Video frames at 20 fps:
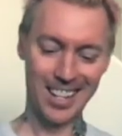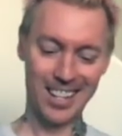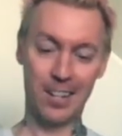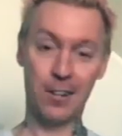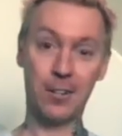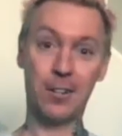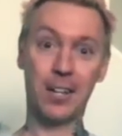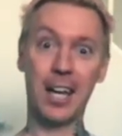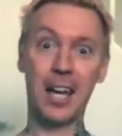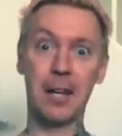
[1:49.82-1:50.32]

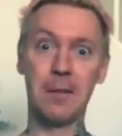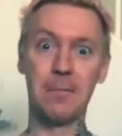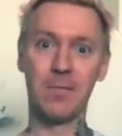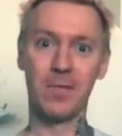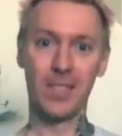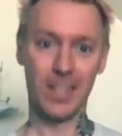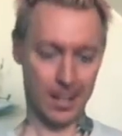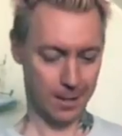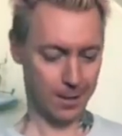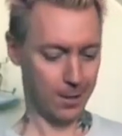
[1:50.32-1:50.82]
Okay.
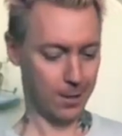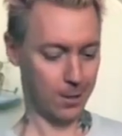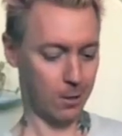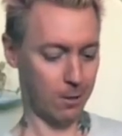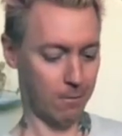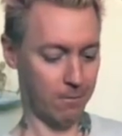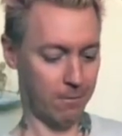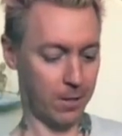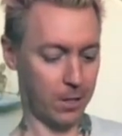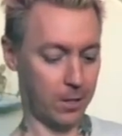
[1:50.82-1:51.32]
So
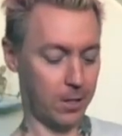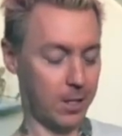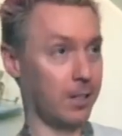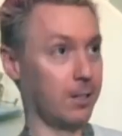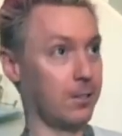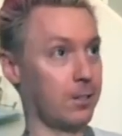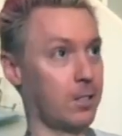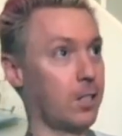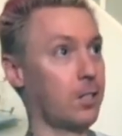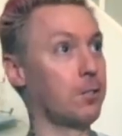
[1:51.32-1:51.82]
the first thing
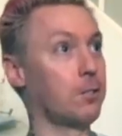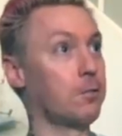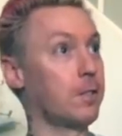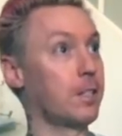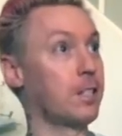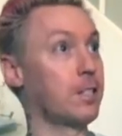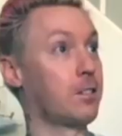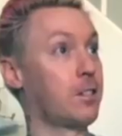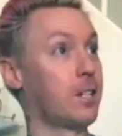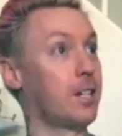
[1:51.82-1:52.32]
you'll do
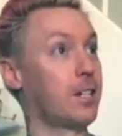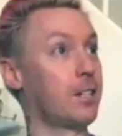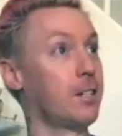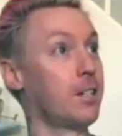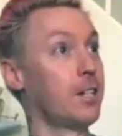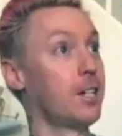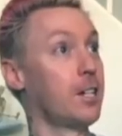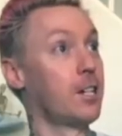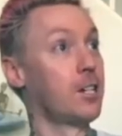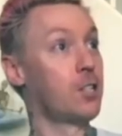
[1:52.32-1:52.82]
is uh,
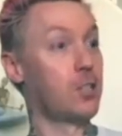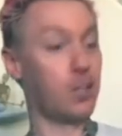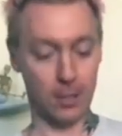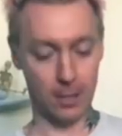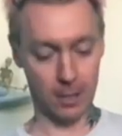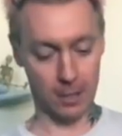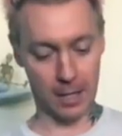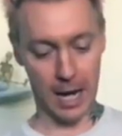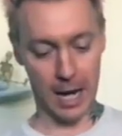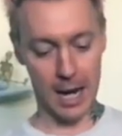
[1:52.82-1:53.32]
start
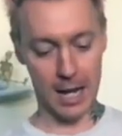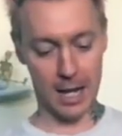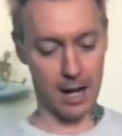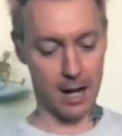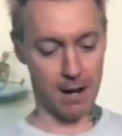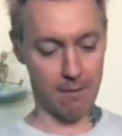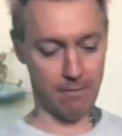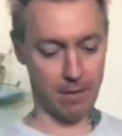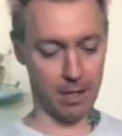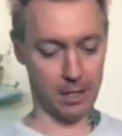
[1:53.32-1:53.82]
to take
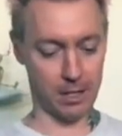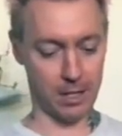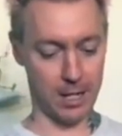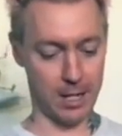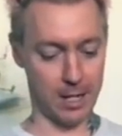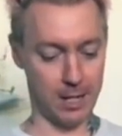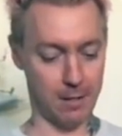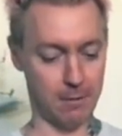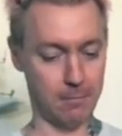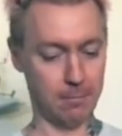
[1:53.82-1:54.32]
off this
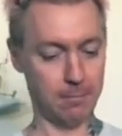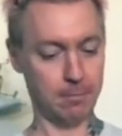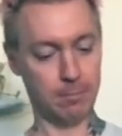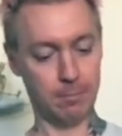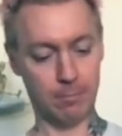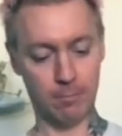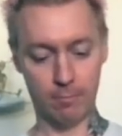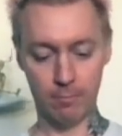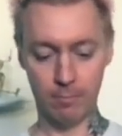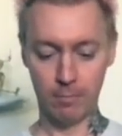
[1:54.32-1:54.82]
uh,
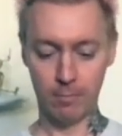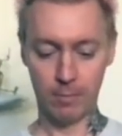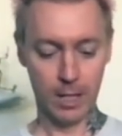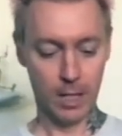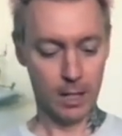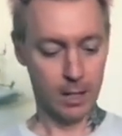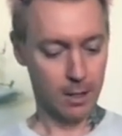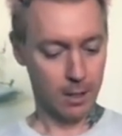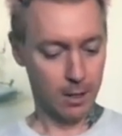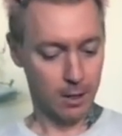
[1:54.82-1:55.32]

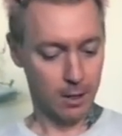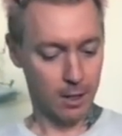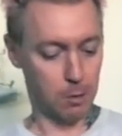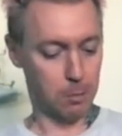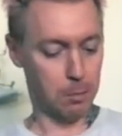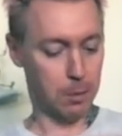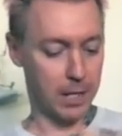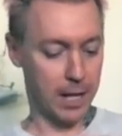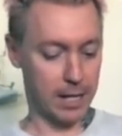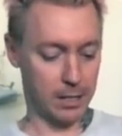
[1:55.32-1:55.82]
this
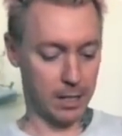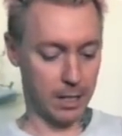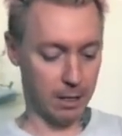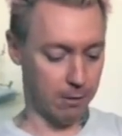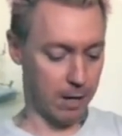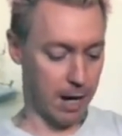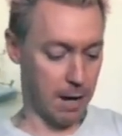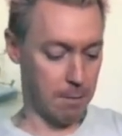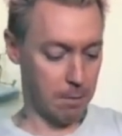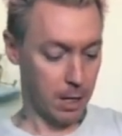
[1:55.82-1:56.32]
plastic
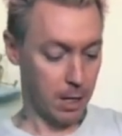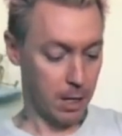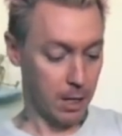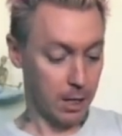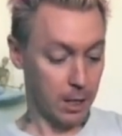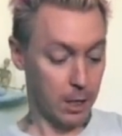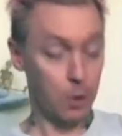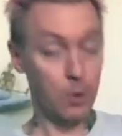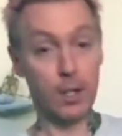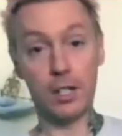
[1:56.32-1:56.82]
wrap.
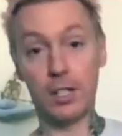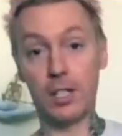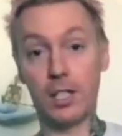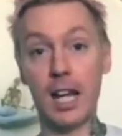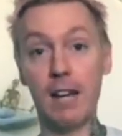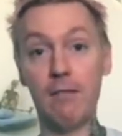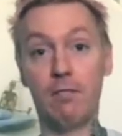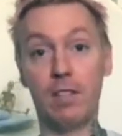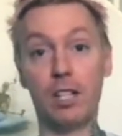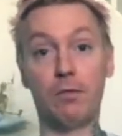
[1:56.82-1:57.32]
You can
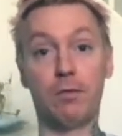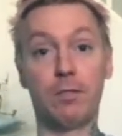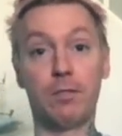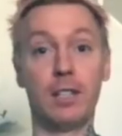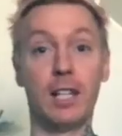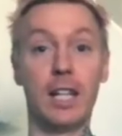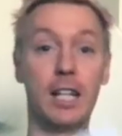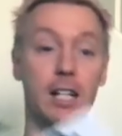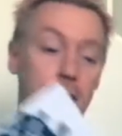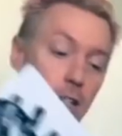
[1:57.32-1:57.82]
save this for
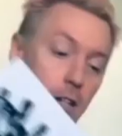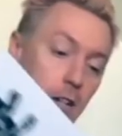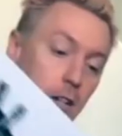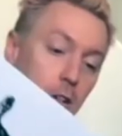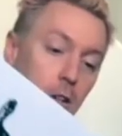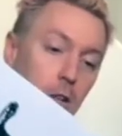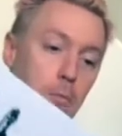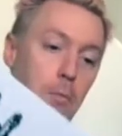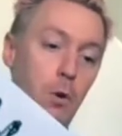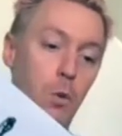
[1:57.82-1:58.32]
later,
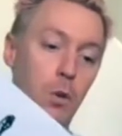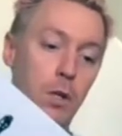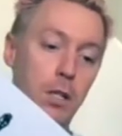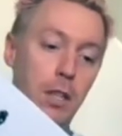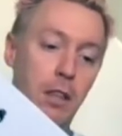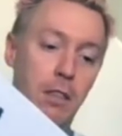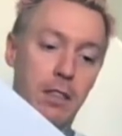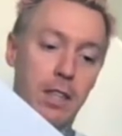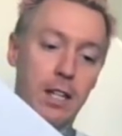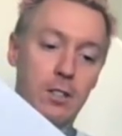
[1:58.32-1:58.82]
but one of the
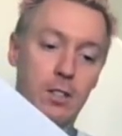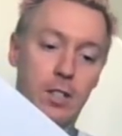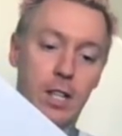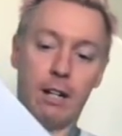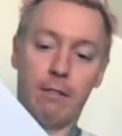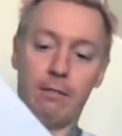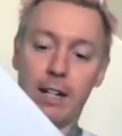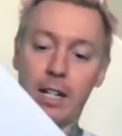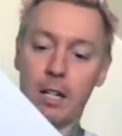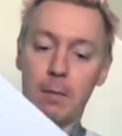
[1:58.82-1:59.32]
things that I
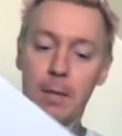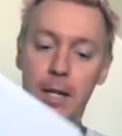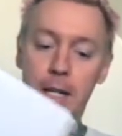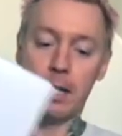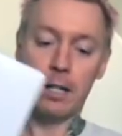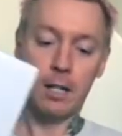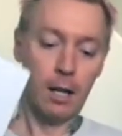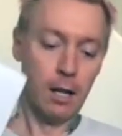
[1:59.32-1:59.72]
recommend